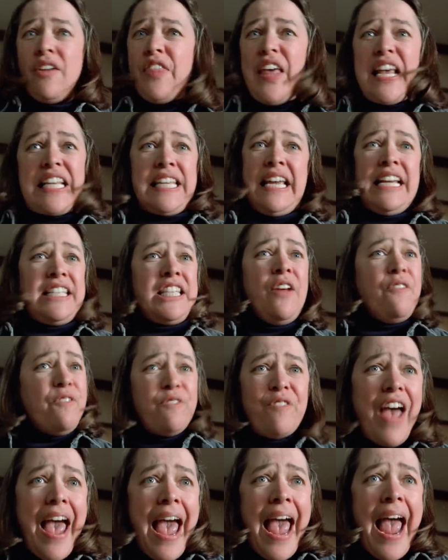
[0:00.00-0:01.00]
Our
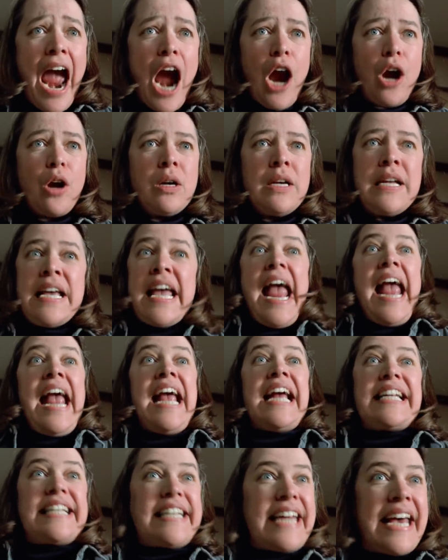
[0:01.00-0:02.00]
negative view of stans
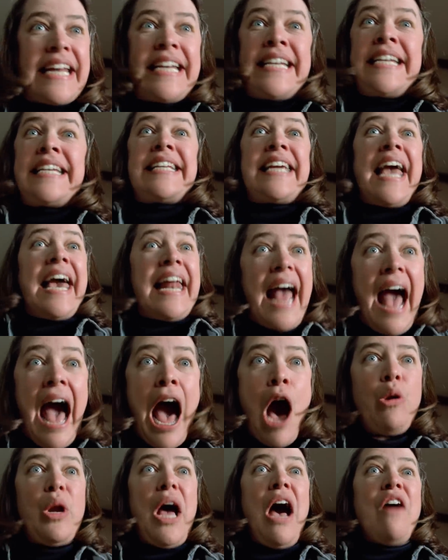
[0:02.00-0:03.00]
comes in part because
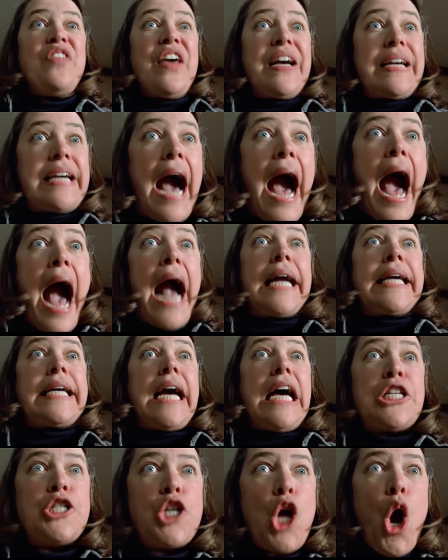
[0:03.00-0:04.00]
those who get the
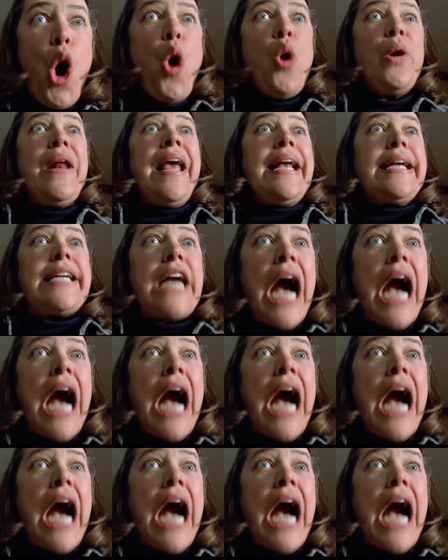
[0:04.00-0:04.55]
brunt of fan